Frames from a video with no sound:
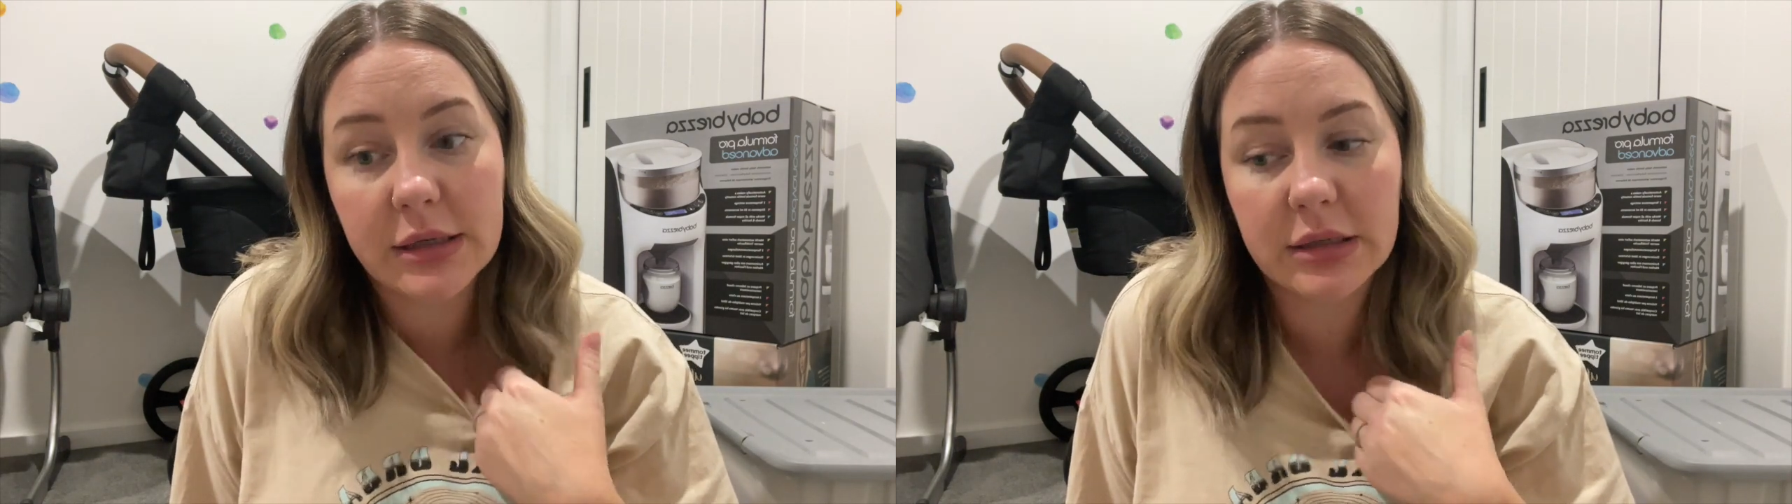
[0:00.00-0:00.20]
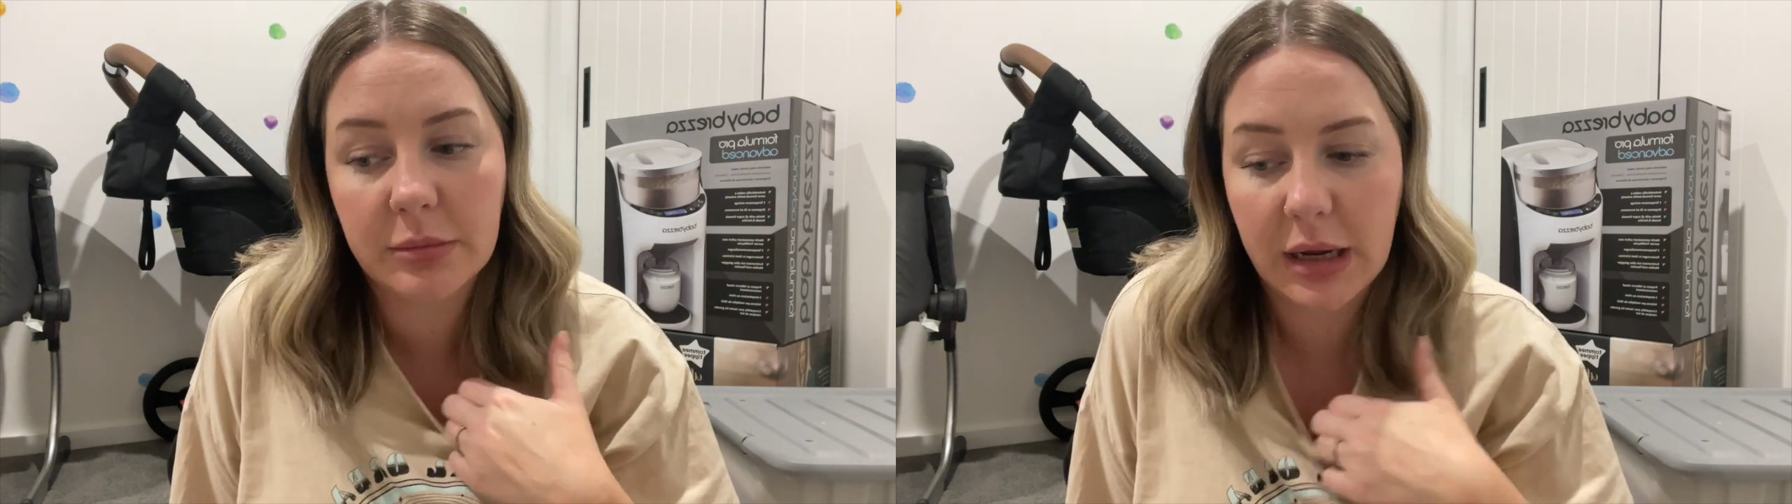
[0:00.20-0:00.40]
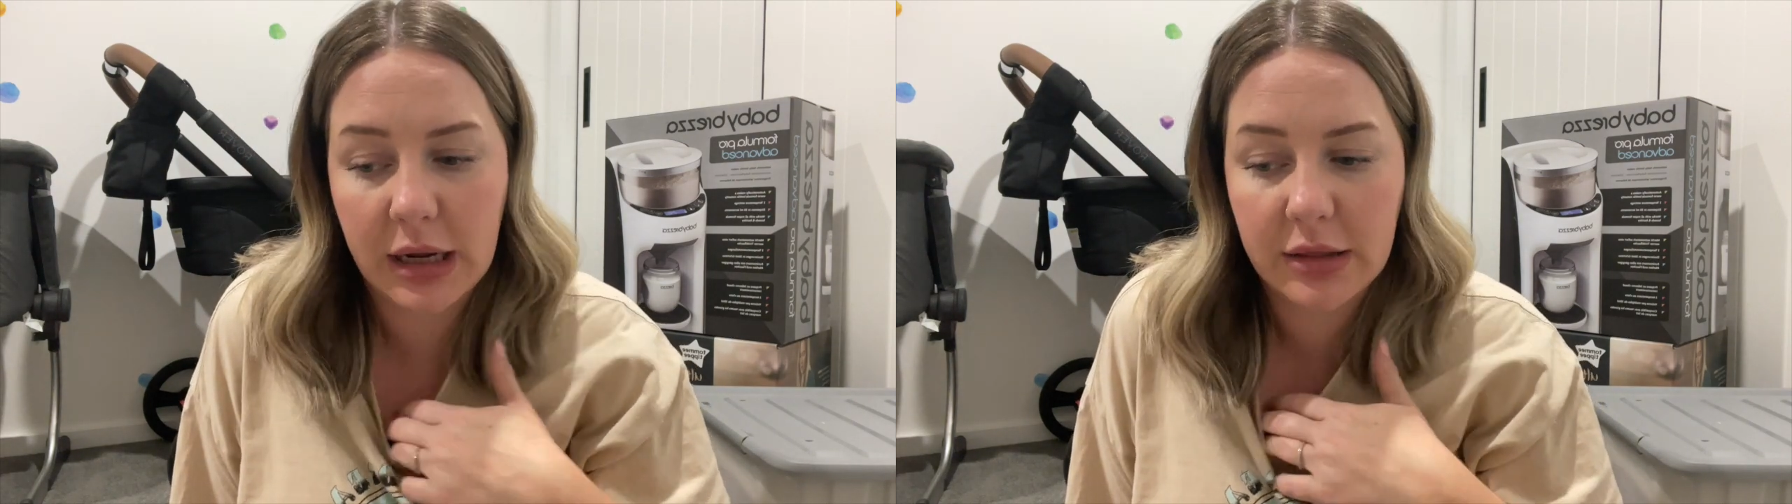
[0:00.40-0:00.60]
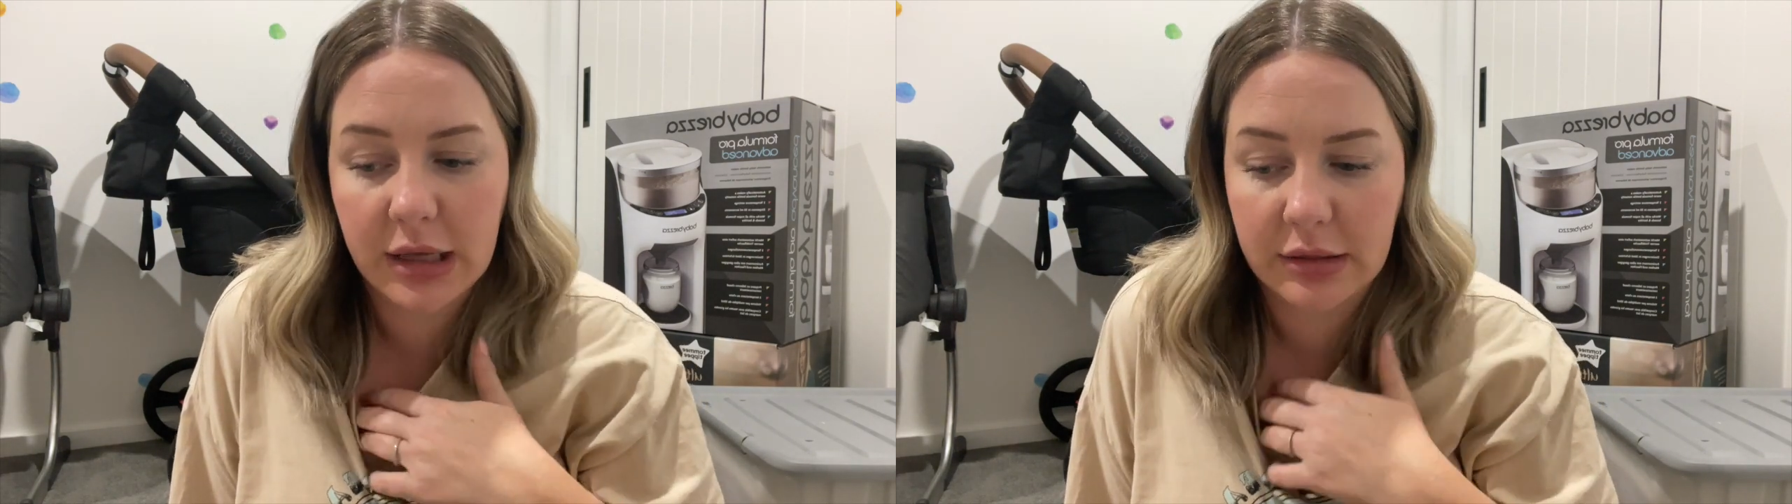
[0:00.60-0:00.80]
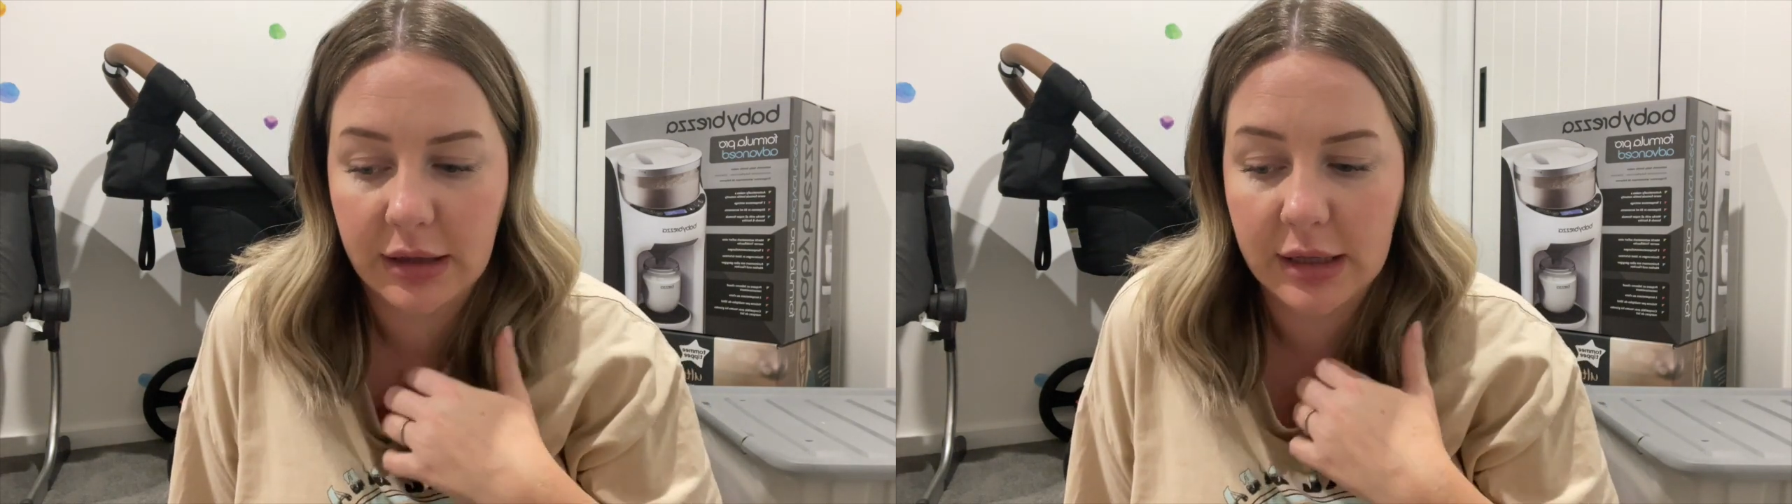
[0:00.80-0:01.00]
To me, they're
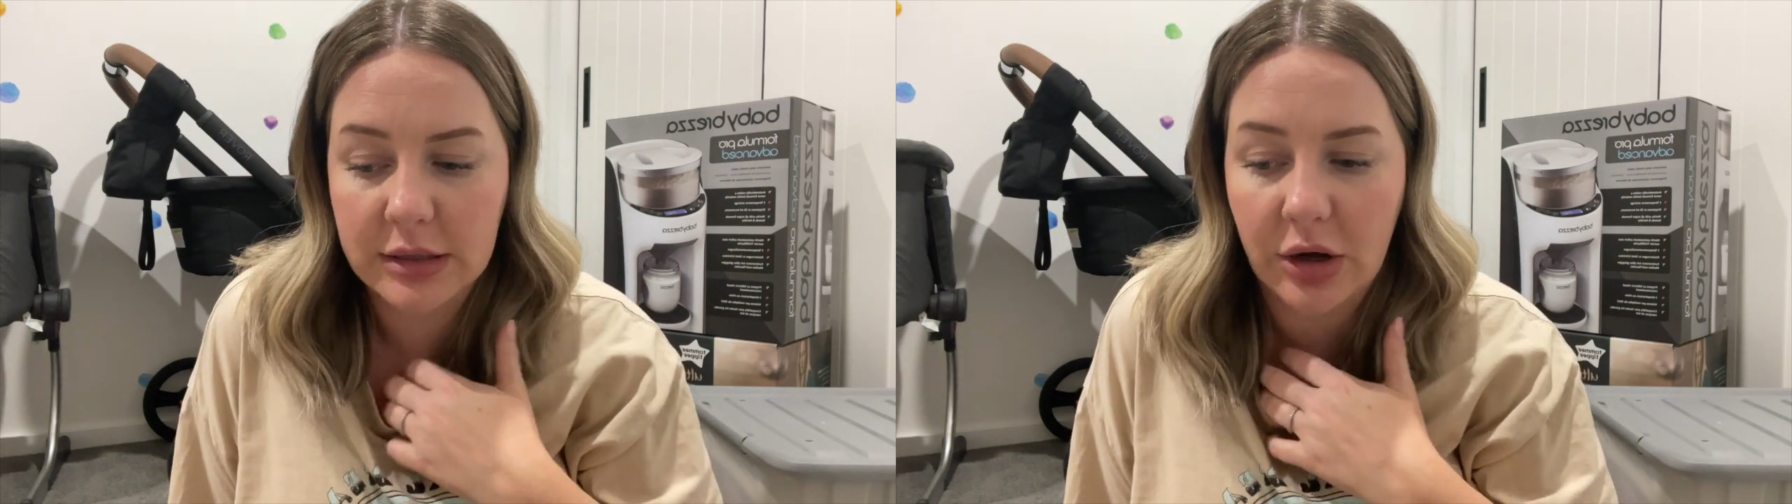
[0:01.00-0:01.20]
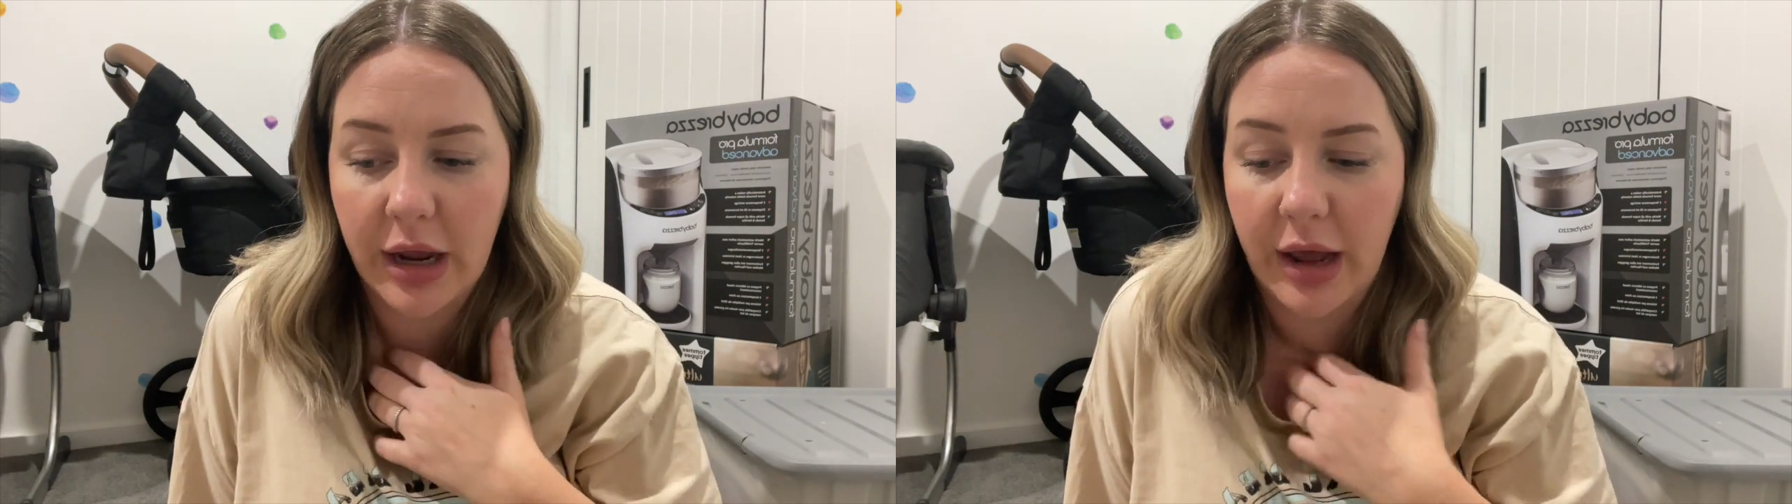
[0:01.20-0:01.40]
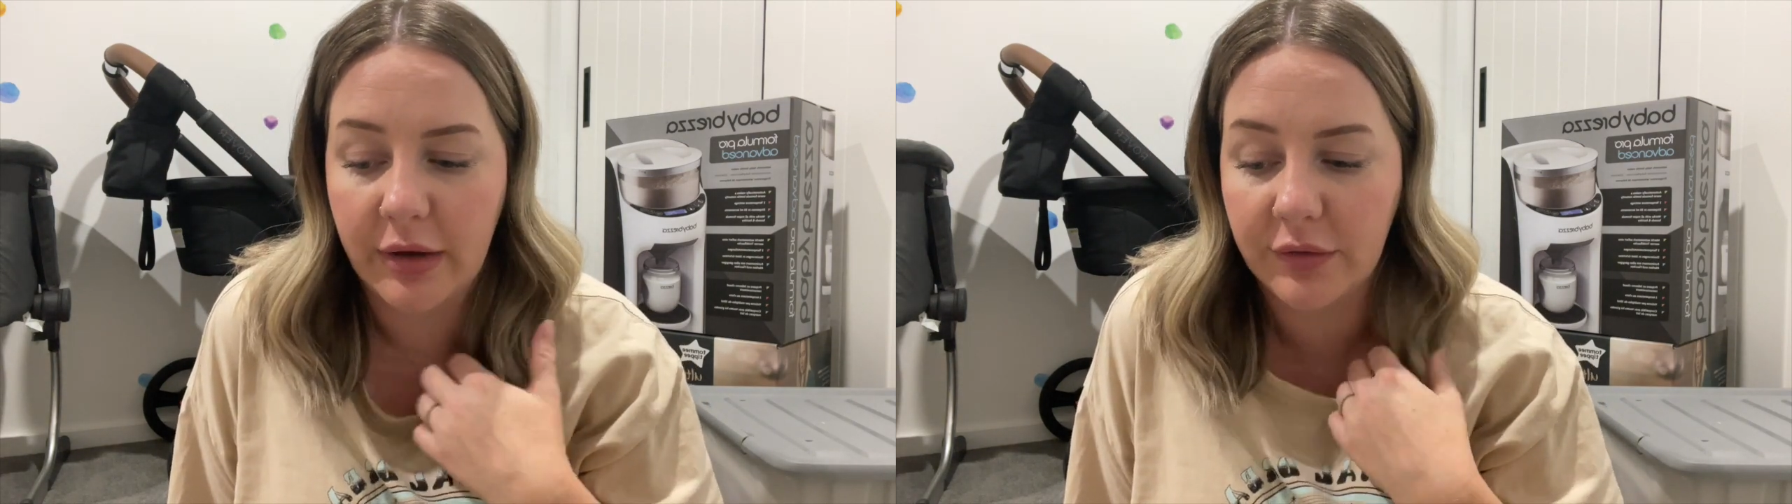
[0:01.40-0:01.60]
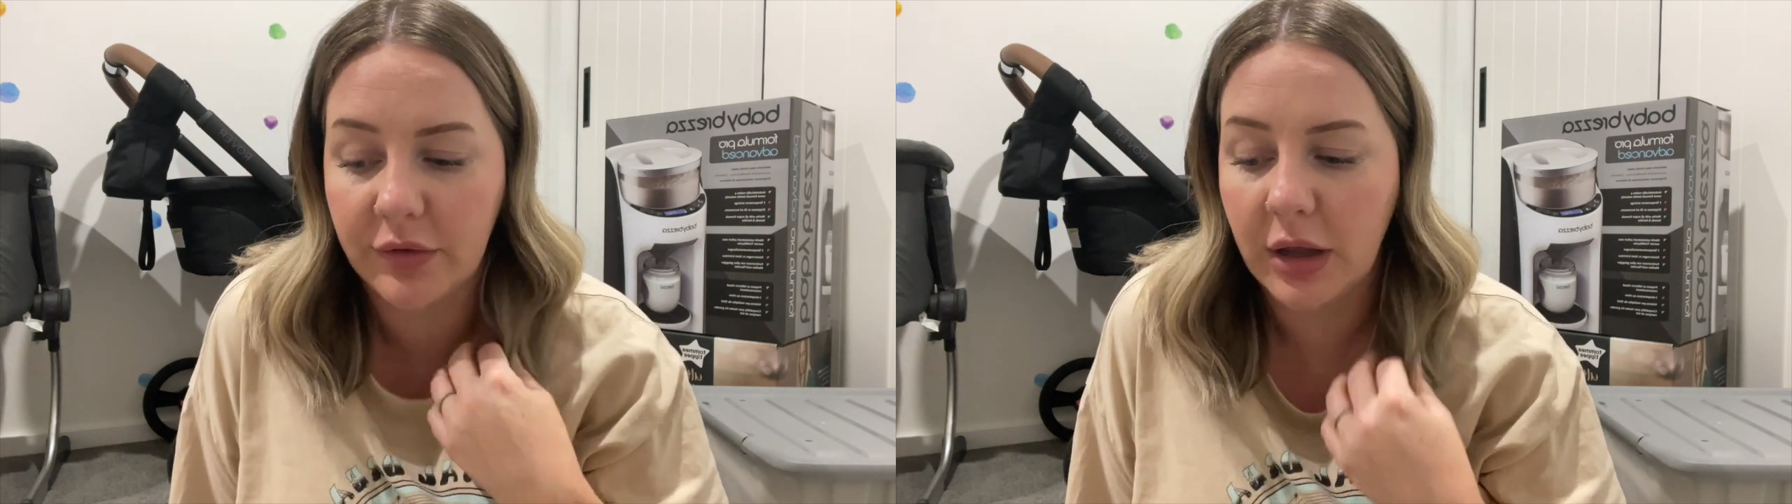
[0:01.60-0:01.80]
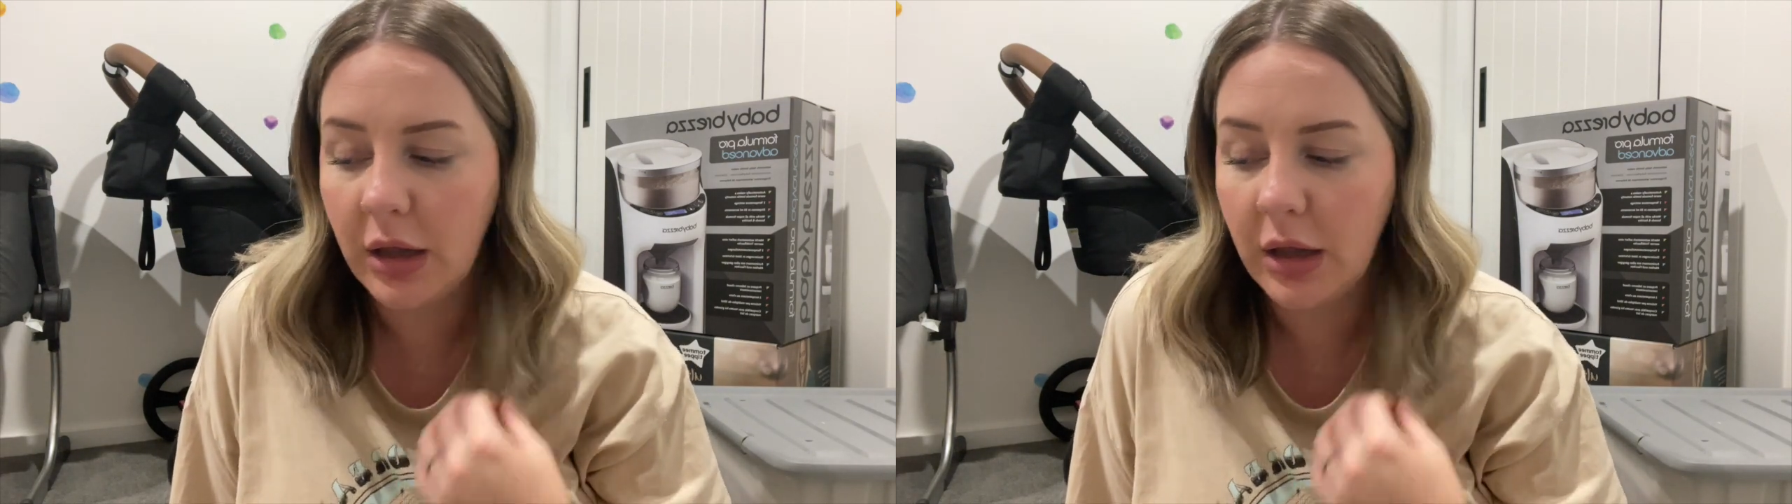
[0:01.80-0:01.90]
things that I have,